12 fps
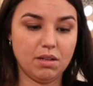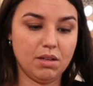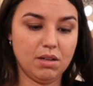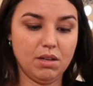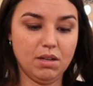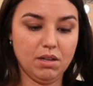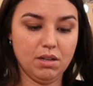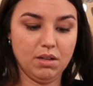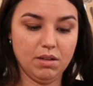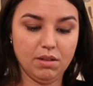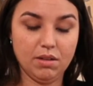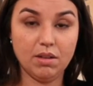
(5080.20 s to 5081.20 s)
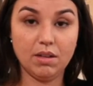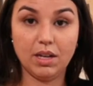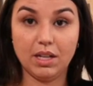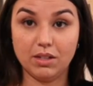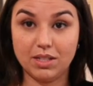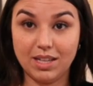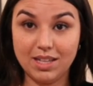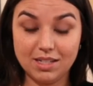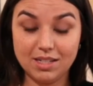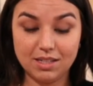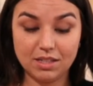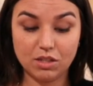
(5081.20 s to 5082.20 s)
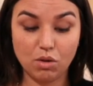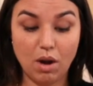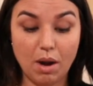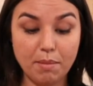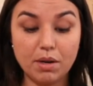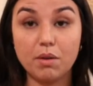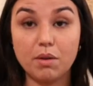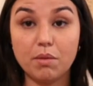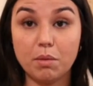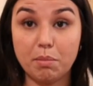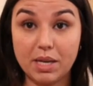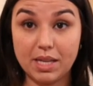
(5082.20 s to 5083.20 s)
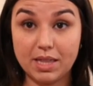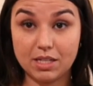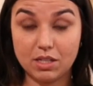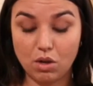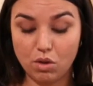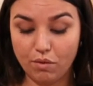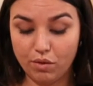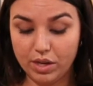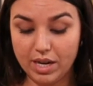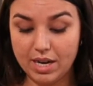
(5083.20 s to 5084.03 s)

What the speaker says: It looks like this. So I'm gonna repeat this all over again,